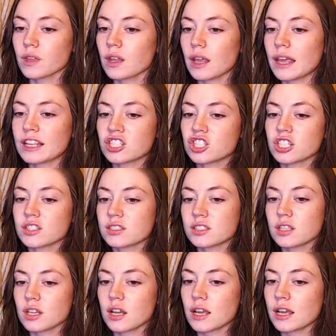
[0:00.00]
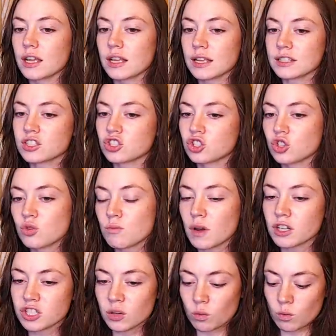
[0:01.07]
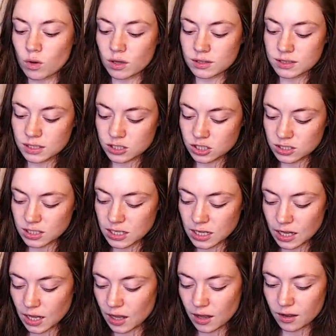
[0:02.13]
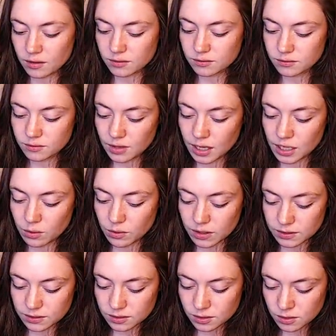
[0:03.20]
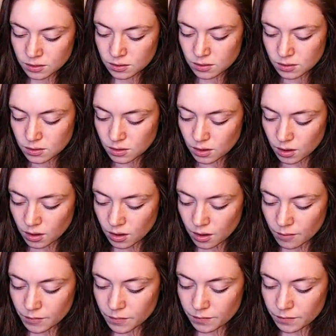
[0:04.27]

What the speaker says: it's just, it's too much at once. It's just, he can't. Anyways. I